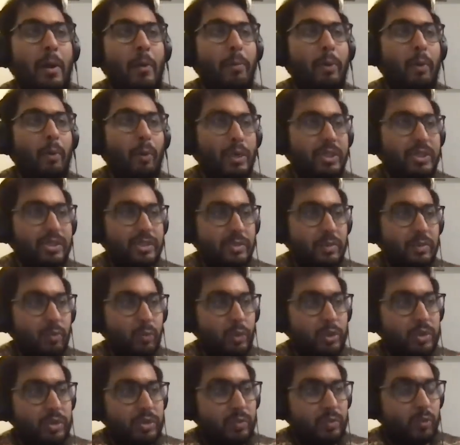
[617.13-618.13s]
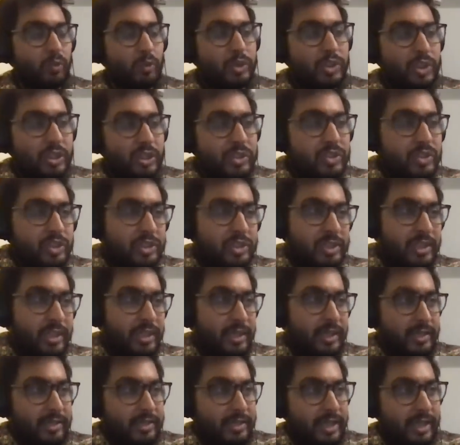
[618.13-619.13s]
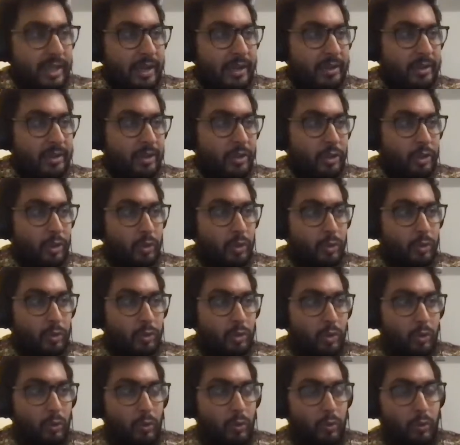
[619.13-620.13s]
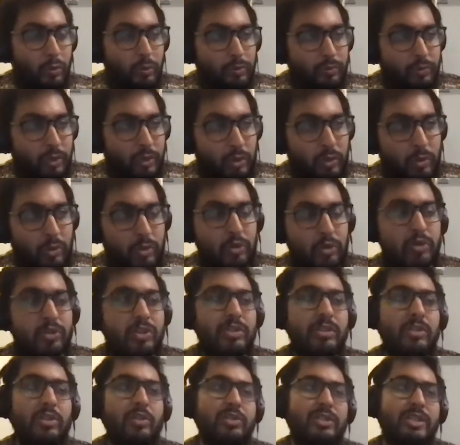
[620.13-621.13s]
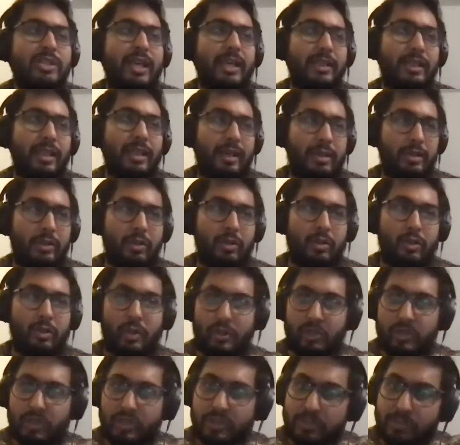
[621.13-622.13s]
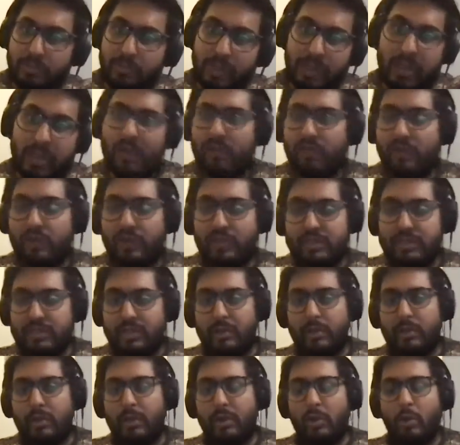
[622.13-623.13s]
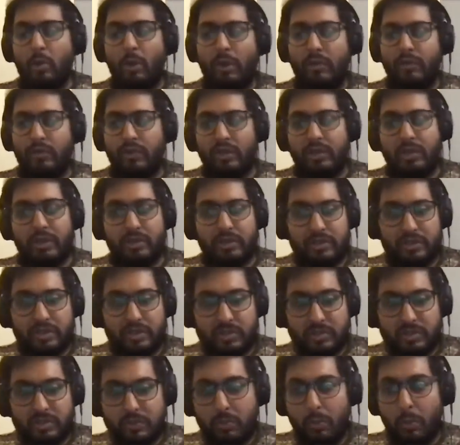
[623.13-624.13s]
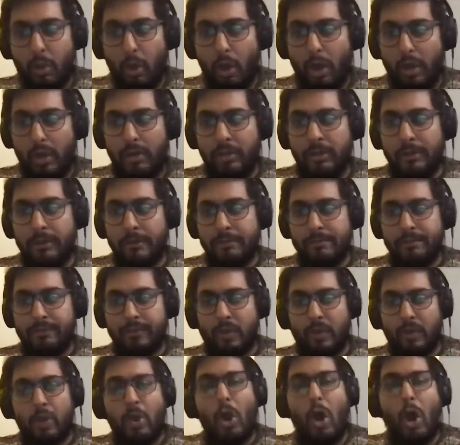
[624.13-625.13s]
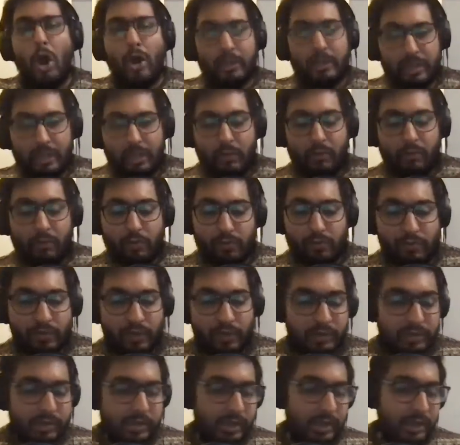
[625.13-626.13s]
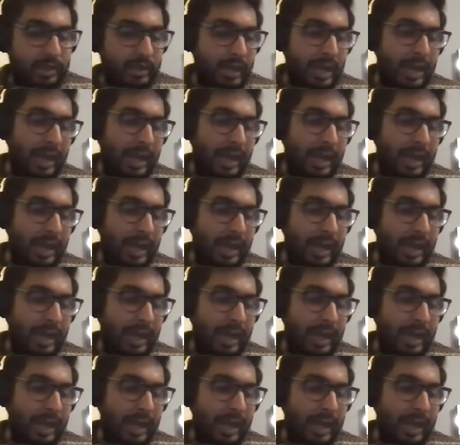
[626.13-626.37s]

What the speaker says: But what's interesting is that you said that there are these big affiliates that you can go after, and there's the small long tail of affiliates, right?